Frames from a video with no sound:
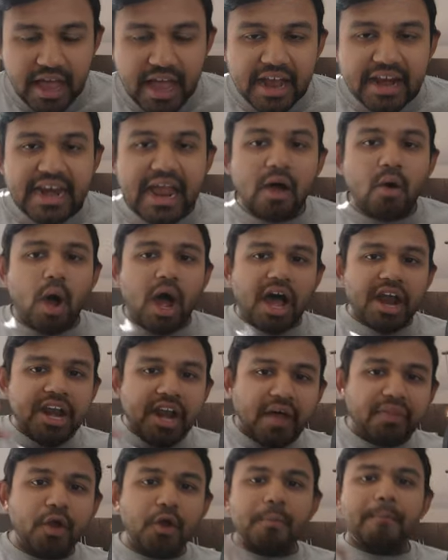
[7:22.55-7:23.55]
Now,
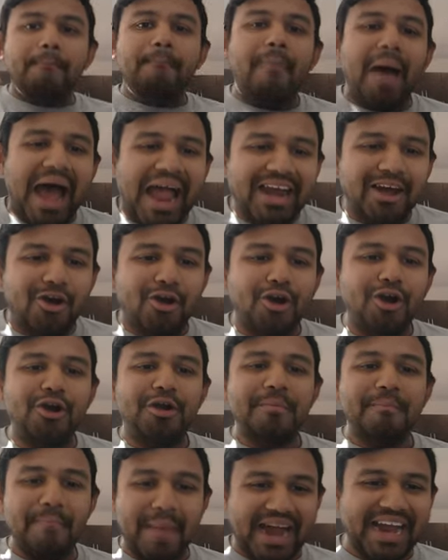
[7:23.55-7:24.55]
another minor
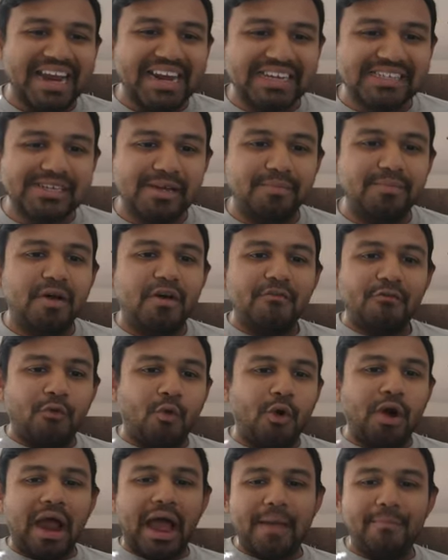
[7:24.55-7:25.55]
mechanism
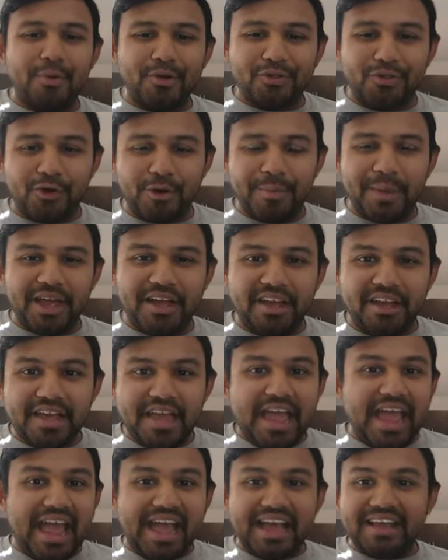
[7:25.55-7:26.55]
for hyperthermia,
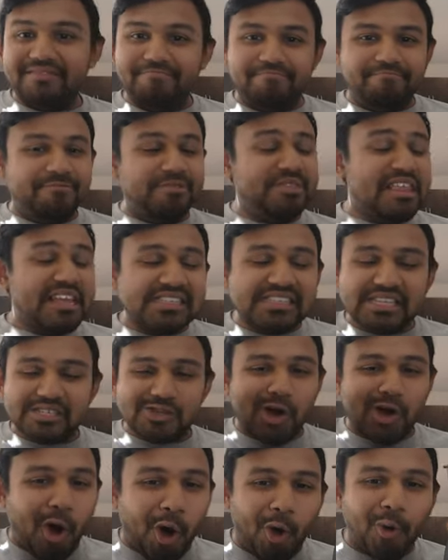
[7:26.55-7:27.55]
and this is
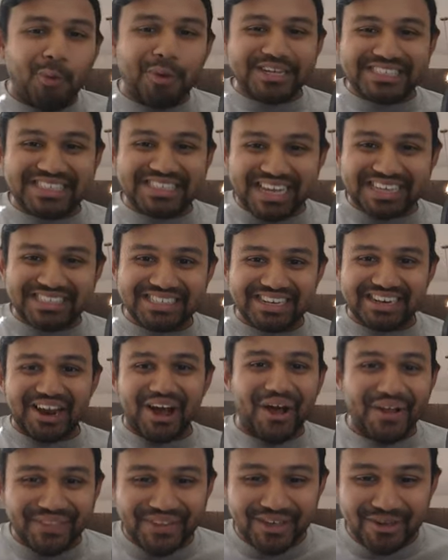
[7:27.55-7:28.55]
always tested
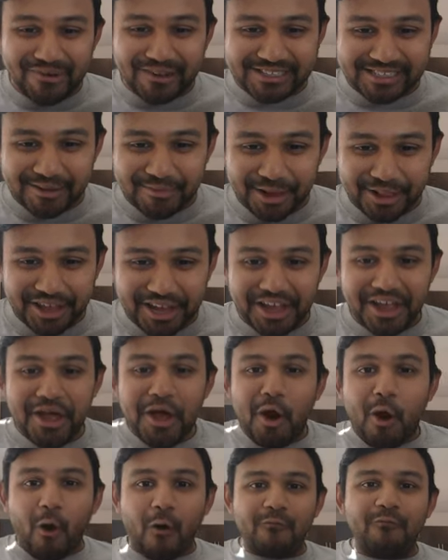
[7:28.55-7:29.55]
on the U S M L E,
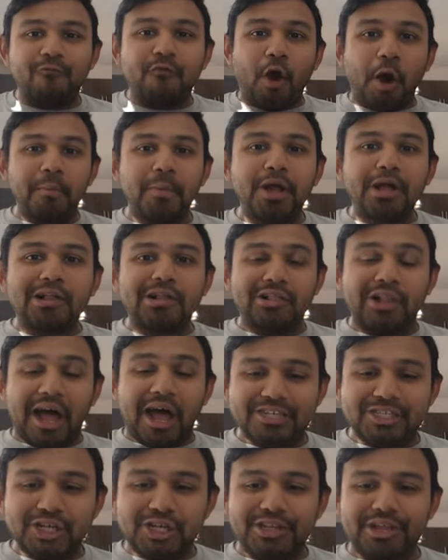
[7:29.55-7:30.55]
are
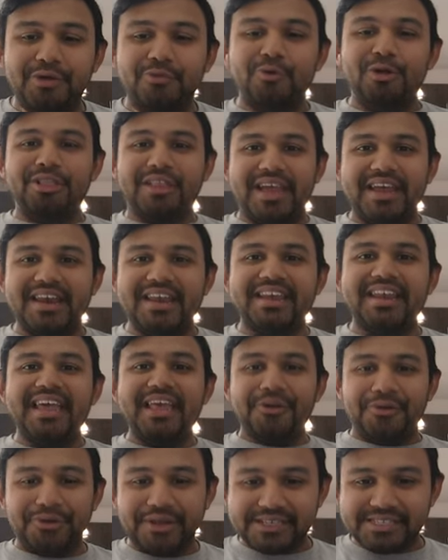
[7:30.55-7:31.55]
pharmacologically related
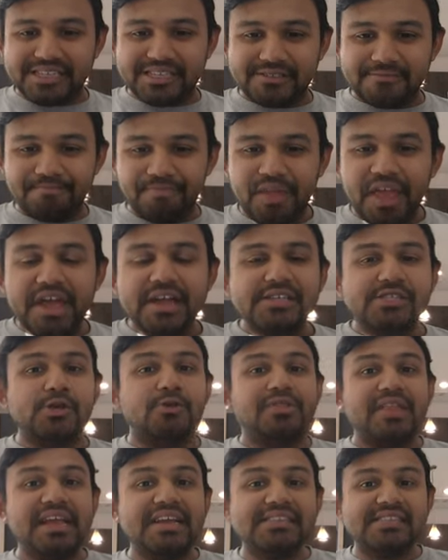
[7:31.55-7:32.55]
illnesses. So
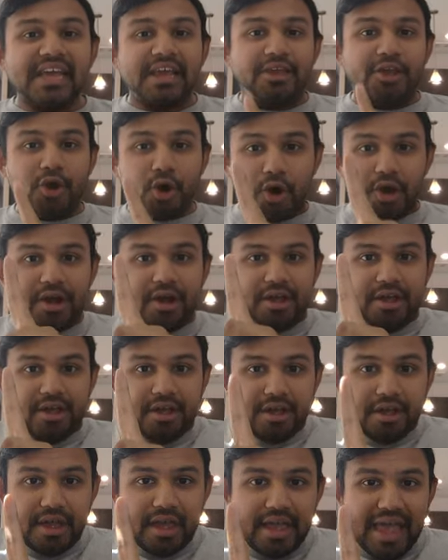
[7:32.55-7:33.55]
things like your
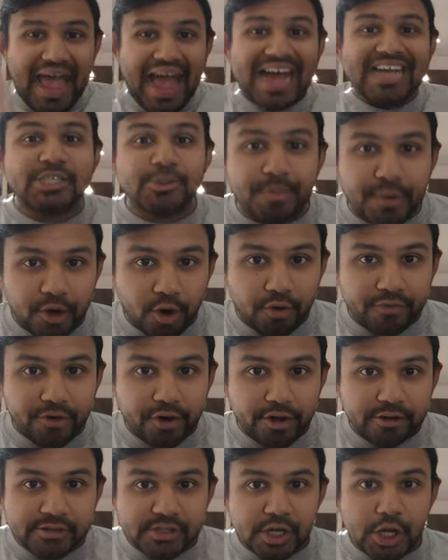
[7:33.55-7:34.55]
aspirin
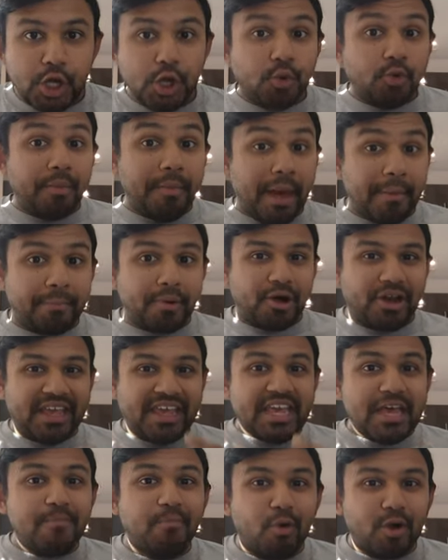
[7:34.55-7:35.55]
overdose. Remember,
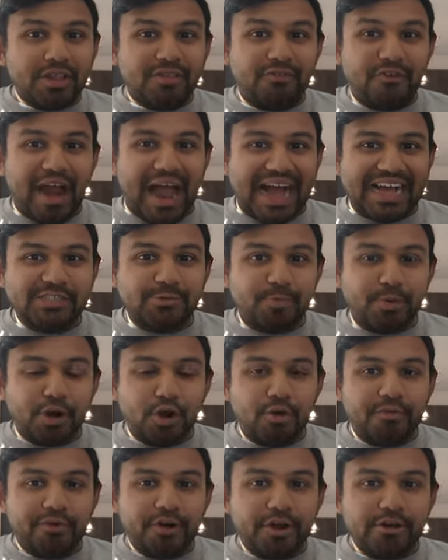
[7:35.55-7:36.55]
key points for aspirin
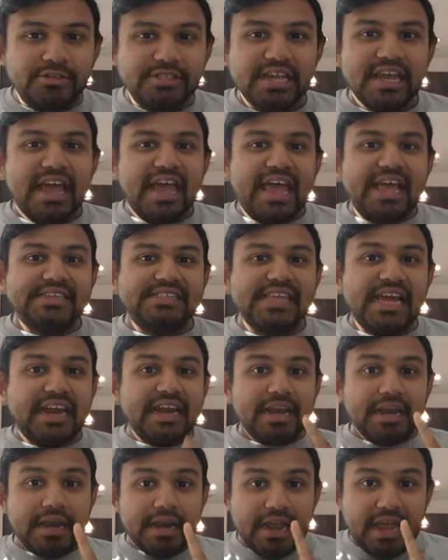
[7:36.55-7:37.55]
overdose is
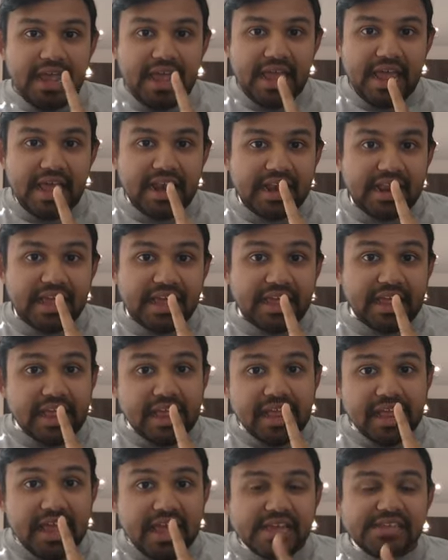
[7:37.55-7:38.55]
that it
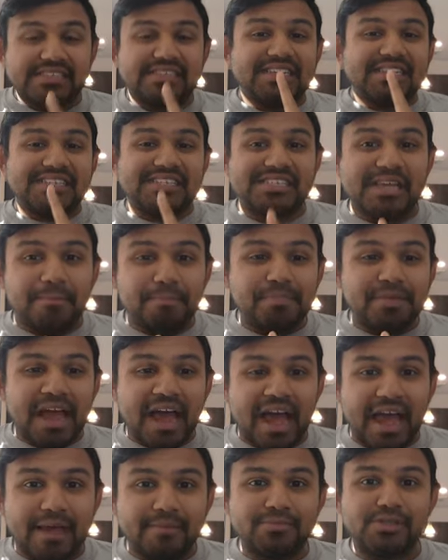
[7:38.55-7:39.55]
is
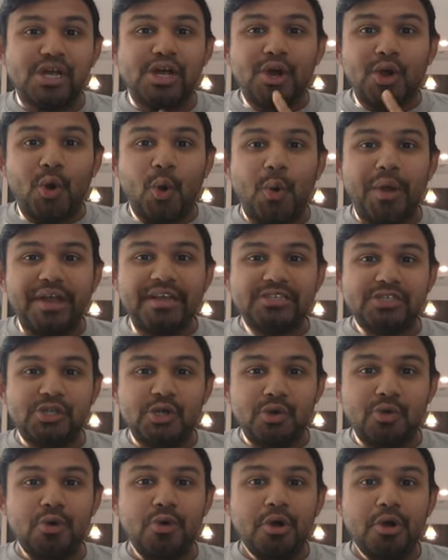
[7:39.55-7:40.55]
sometimes going
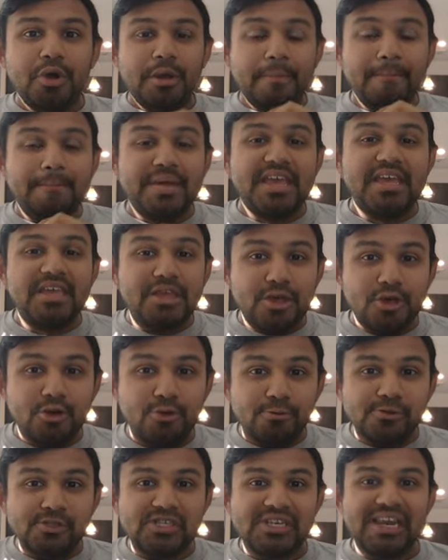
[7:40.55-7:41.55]
to be
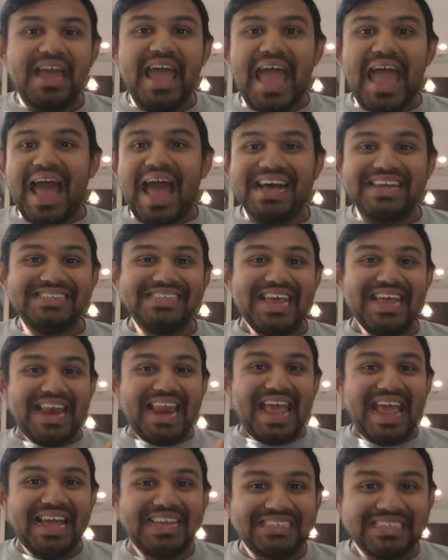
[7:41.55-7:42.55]
used as an
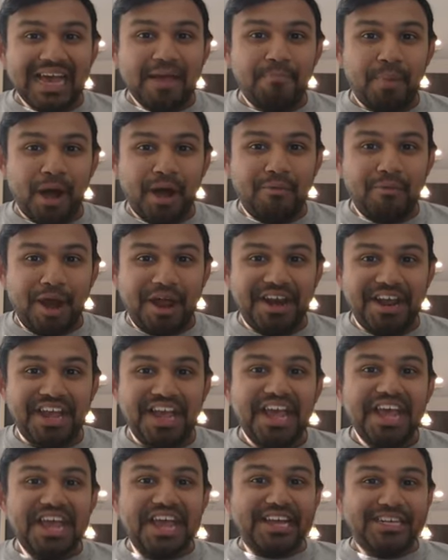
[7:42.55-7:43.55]
antipyretic
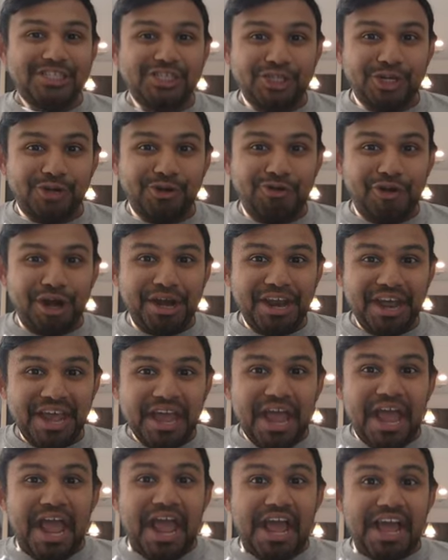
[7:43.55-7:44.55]
in children
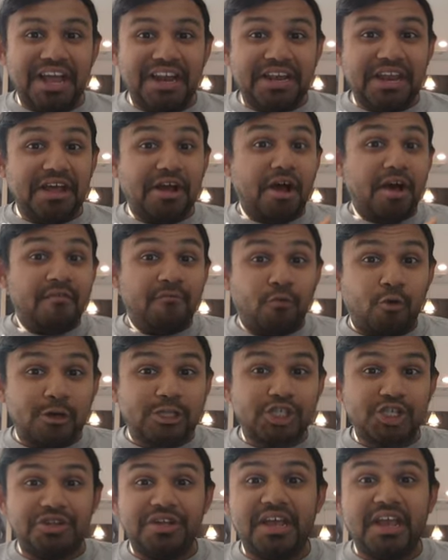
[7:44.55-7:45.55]
and
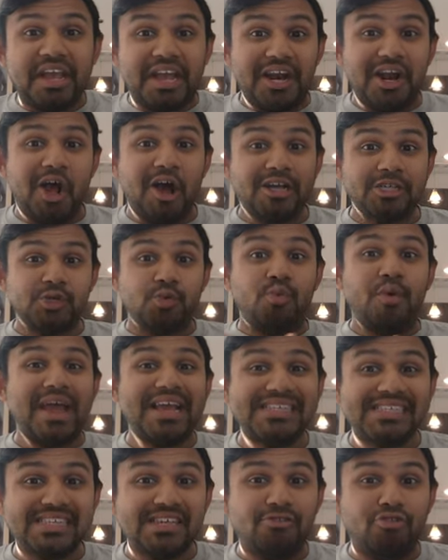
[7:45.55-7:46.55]
unfortunately can cause
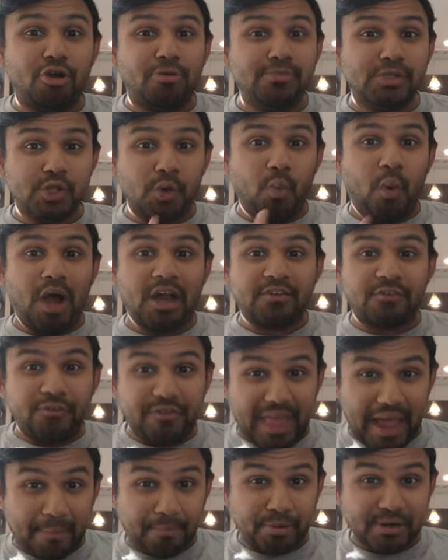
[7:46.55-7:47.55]
Reye's syndrome, so watch for
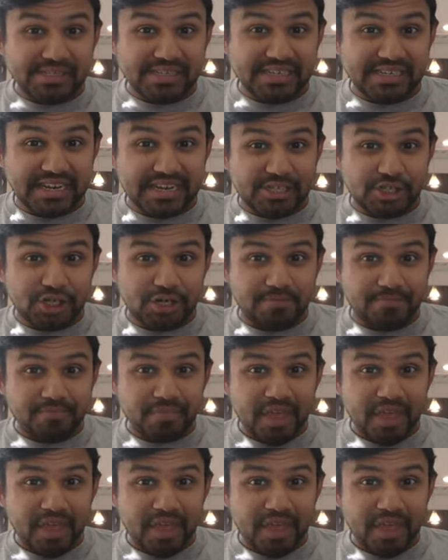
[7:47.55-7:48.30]
that presentation.